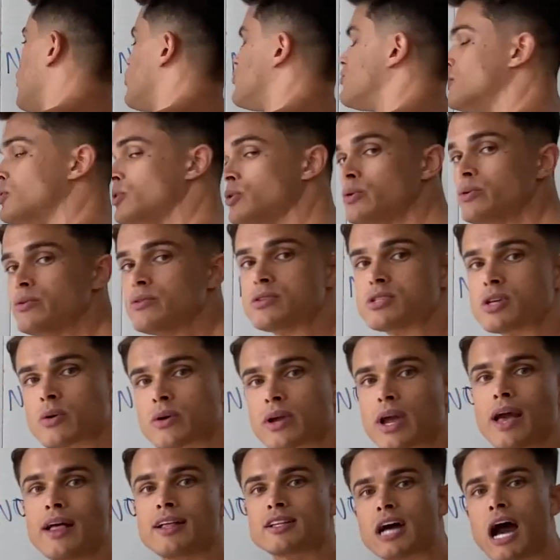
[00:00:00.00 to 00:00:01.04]
foods,
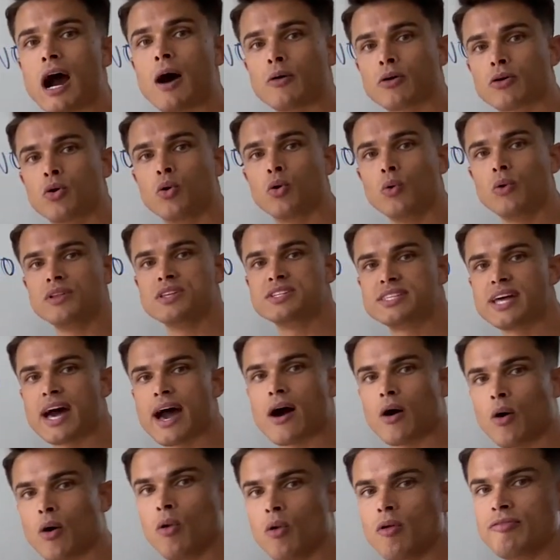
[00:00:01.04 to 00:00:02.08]
okay? How cool is that?
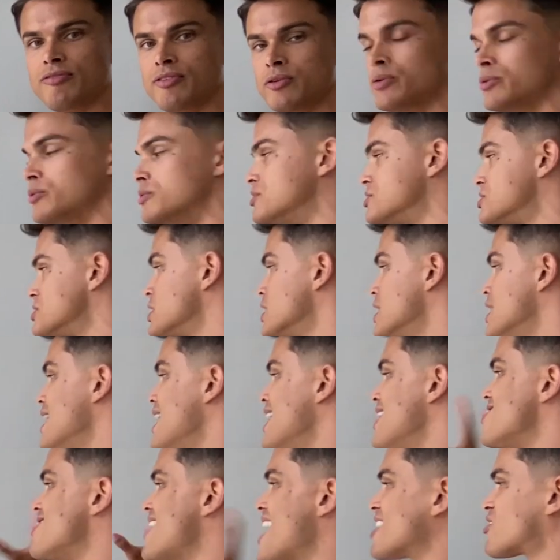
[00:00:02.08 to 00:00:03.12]
Whole foods.
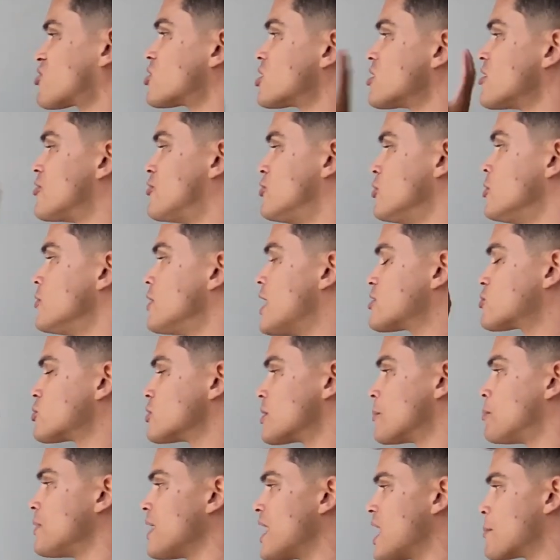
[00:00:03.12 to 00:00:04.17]
That's what the
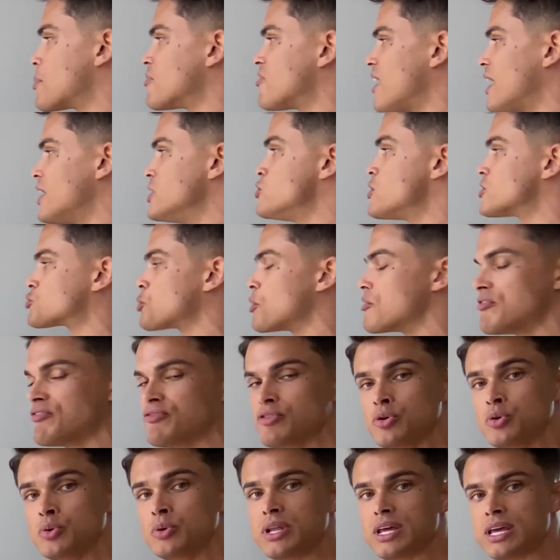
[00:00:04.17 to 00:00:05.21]
planet provides you. That's what
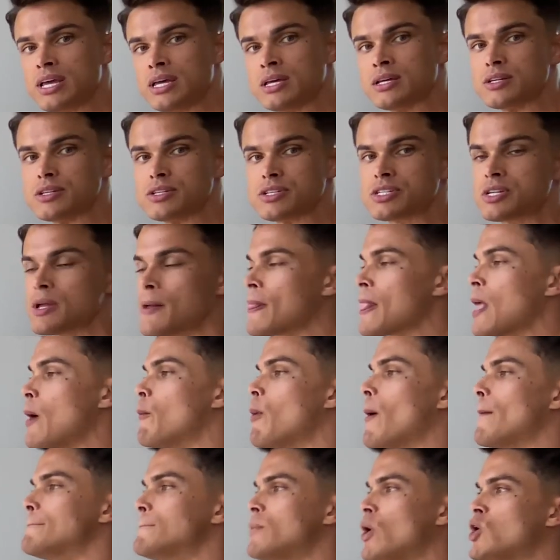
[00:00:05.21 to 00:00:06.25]
food is. What
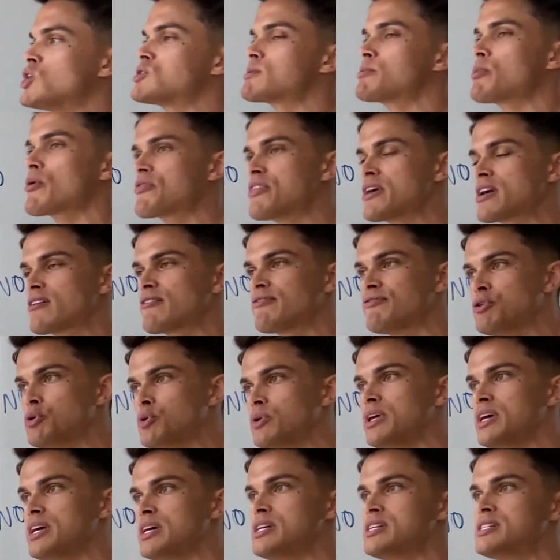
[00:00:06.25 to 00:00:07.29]
most people think food
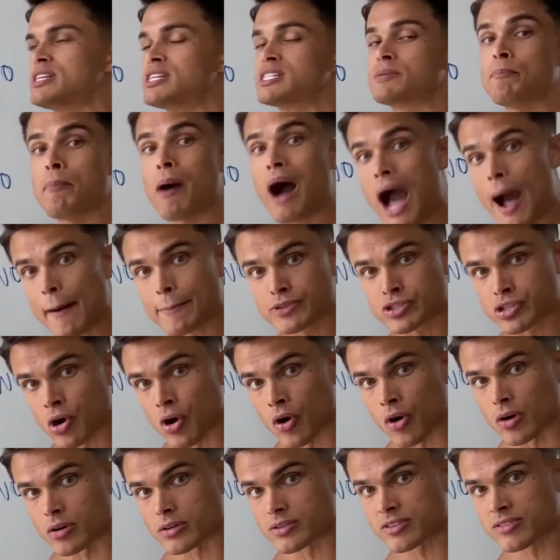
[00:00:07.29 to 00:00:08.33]
is
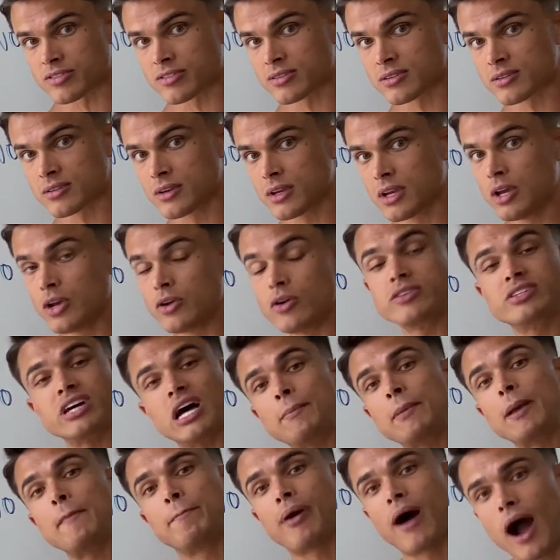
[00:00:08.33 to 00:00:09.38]
Pop-Tarts. You're telling me
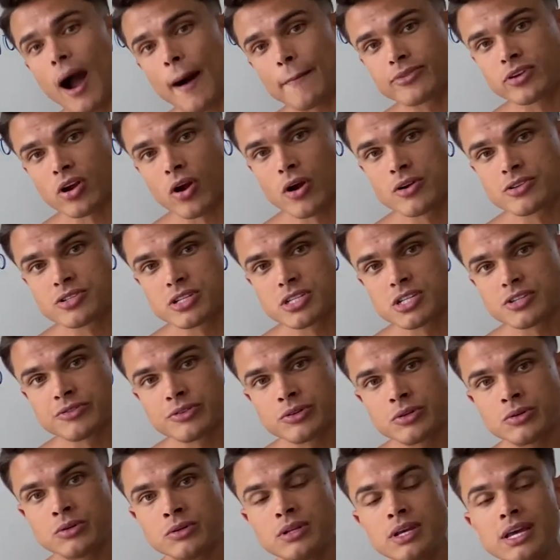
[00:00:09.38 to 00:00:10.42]
Pop-Tarts is
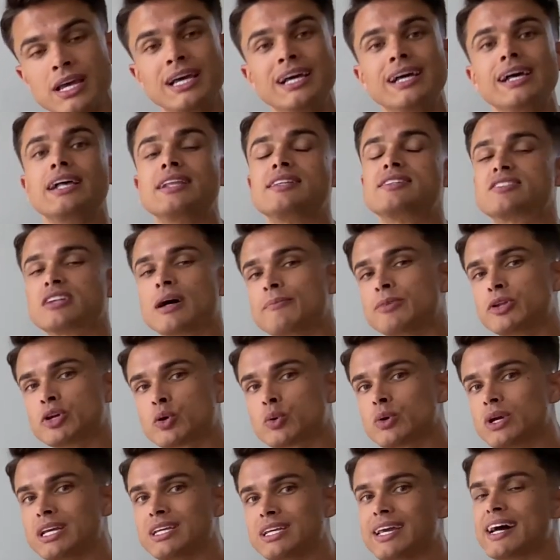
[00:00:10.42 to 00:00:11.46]
food? In some
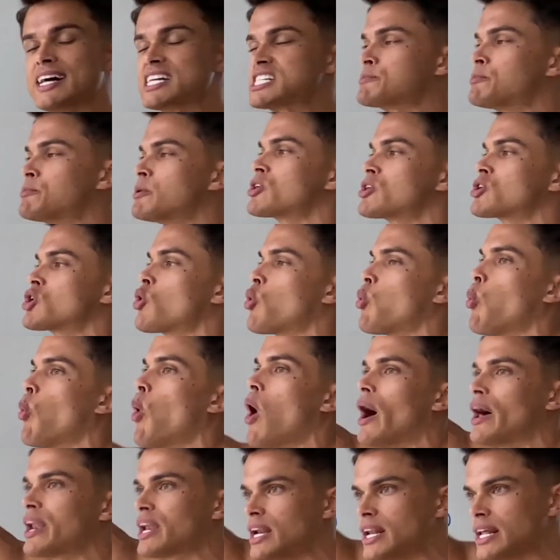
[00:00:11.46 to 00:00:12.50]
degree, yes, but the
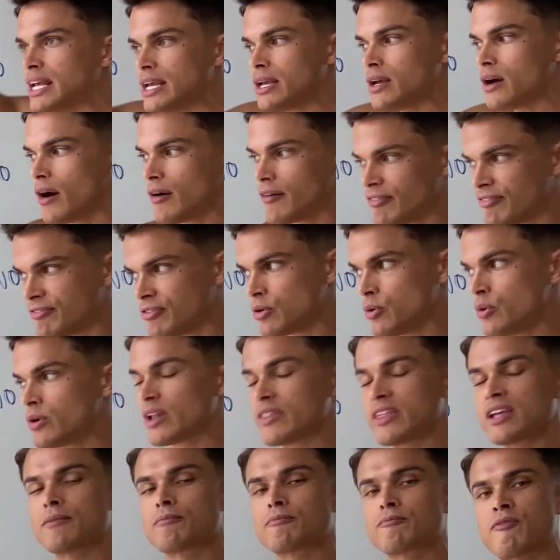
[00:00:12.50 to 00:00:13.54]
quantity of food, I
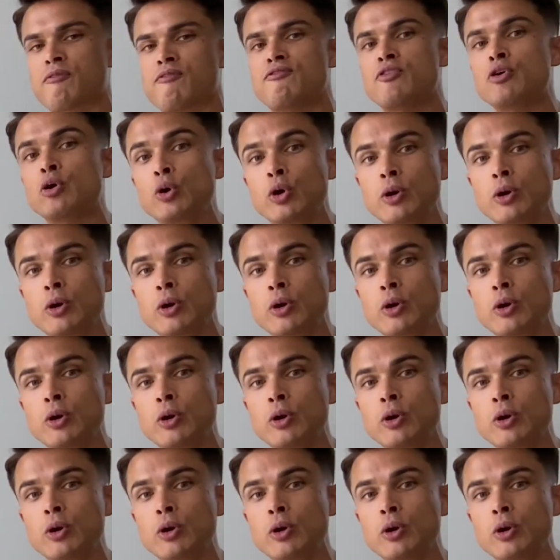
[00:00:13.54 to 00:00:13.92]
think food